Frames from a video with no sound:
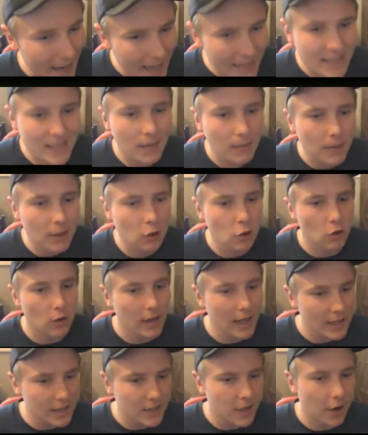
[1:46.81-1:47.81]
need something good.
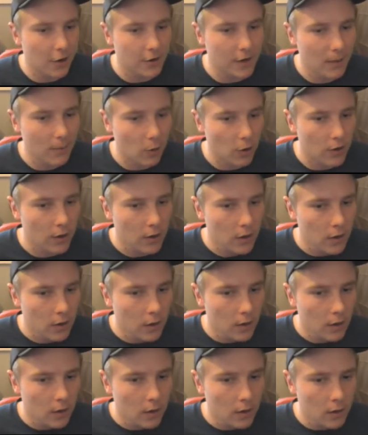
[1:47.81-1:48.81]
Let's go. Come on.
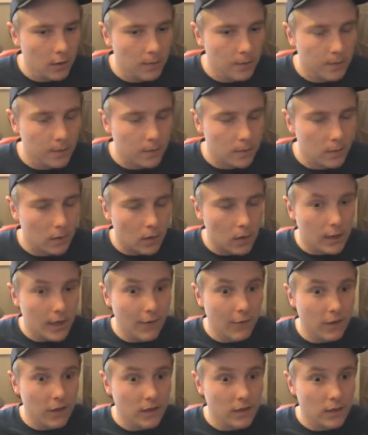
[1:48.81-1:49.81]

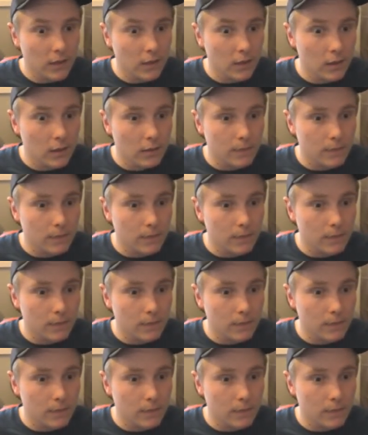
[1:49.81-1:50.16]
Netherlands.